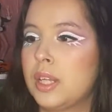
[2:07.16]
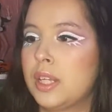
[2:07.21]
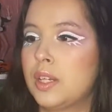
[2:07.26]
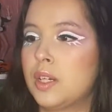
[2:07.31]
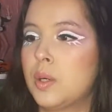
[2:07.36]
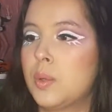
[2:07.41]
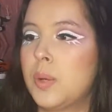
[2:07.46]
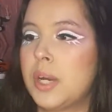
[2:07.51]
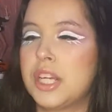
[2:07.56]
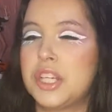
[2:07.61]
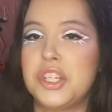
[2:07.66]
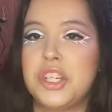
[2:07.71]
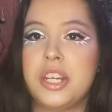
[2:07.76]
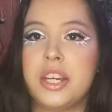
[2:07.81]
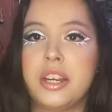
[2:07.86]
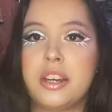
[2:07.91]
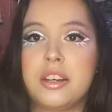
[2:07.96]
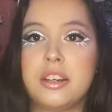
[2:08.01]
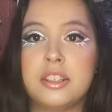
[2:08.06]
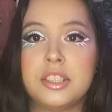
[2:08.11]
little
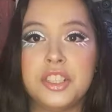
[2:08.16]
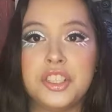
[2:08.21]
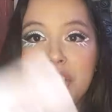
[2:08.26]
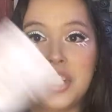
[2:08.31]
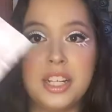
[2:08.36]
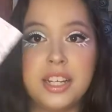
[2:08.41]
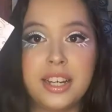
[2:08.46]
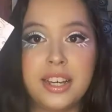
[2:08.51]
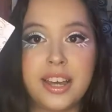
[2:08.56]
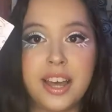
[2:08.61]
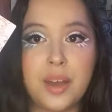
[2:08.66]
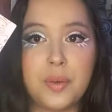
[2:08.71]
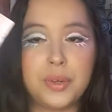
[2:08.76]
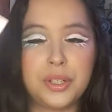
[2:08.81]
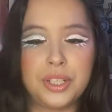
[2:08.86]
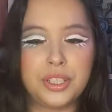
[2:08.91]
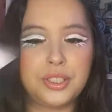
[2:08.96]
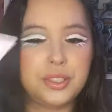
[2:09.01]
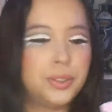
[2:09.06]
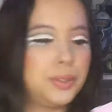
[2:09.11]
questionnaire sheet again,
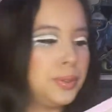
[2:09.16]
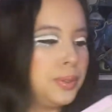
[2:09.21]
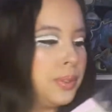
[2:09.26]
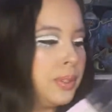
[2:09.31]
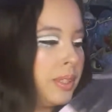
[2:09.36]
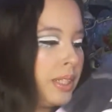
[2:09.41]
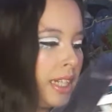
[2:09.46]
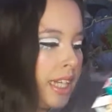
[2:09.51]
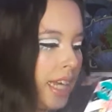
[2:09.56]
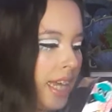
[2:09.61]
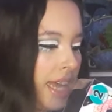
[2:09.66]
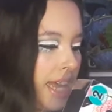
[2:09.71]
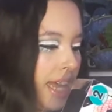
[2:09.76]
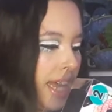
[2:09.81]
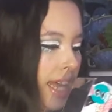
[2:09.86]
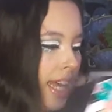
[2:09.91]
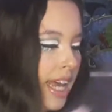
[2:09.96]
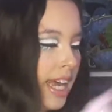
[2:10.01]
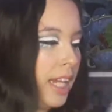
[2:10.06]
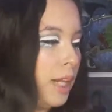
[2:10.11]
which is cool,
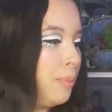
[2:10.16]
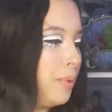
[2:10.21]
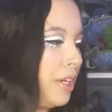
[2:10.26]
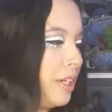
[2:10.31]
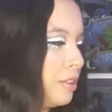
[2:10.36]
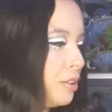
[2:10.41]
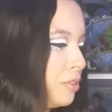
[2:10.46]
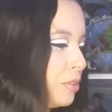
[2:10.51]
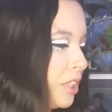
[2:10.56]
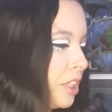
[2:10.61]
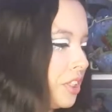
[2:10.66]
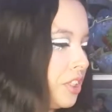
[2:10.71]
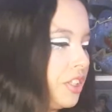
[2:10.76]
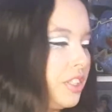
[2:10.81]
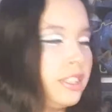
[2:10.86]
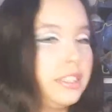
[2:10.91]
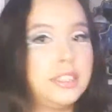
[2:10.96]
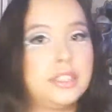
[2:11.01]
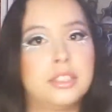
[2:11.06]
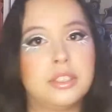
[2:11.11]
and a little bit of
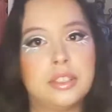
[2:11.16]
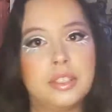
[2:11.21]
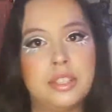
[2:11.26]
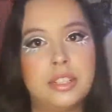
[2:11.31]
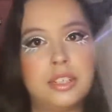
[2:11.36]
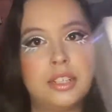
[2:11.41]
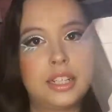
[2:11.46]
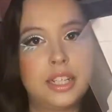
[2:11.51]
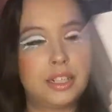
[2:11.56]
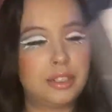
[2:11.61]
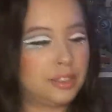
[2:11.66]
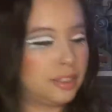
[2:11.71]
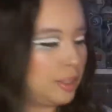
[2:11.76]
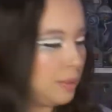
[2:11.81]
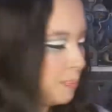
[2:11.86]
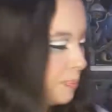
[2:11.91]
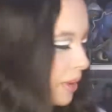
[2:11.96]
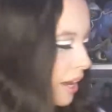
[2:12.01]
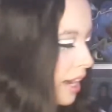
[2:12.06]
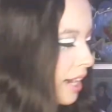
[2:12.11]
instructions. So here's
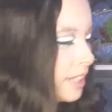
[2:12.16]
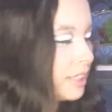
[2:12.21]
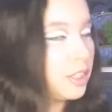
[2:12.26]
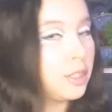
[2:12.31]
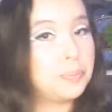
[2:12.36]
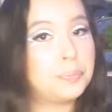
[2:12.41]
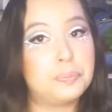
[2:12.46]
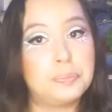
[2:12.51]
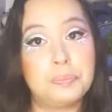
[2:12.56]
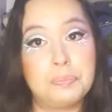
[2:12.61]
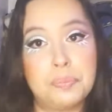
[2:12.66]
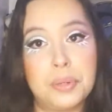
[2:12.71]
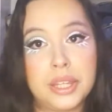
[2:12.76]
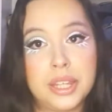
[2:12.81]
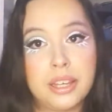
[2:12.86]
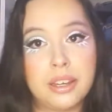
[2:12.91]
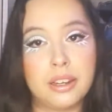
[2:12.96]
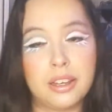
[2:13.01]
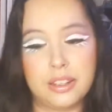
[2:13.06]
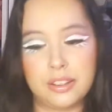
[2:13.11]
the box. I'll
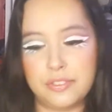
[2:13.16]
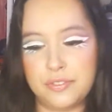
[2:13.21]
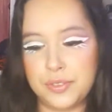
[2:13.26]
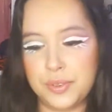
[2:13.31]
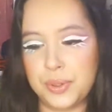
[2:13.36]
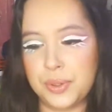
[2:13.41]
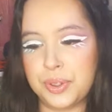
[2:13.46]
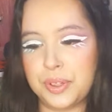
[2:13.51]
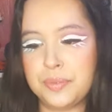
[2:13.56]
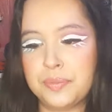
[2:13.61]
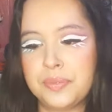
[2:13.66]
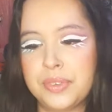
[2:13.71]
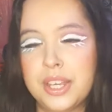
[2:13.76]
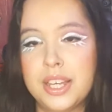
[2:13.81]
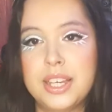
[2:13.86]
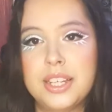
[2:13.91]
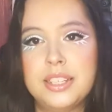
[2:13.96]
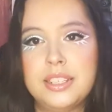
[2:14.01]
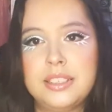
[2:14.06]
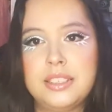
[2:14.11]
put that on the floor.
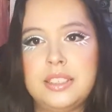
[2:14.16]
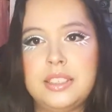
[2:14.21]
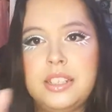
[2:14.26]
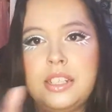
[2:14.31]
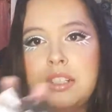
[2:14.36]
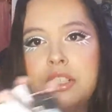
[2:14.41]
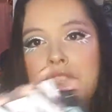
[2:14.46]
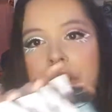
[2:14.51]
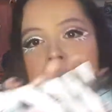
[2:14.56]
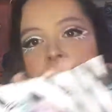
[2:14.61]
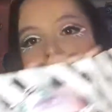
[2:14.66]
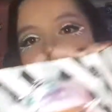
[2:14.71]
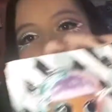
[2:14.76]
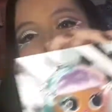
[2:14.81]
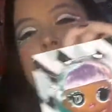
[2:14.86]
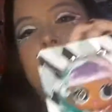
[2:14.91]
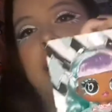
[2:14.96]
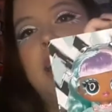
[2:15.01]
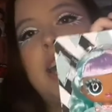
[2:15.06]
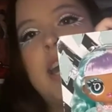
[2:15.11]
So here she
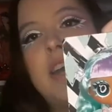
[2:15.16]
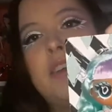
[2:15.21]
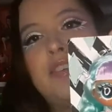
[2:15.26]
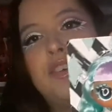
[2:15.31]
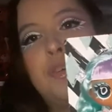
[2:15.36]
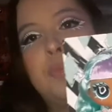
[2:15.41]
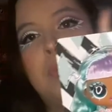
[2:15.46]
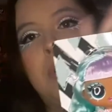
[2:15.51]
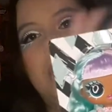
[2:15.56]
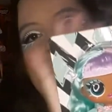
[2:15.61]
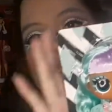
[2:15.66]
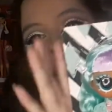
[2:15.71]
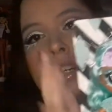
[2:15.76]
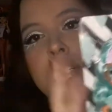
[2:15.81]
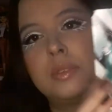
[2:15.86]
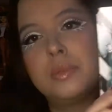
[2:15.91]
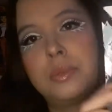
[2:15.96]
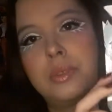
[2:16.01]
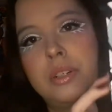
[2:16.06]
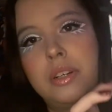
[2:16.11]
is out of her
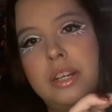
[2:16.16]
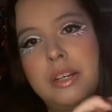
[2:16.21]
box,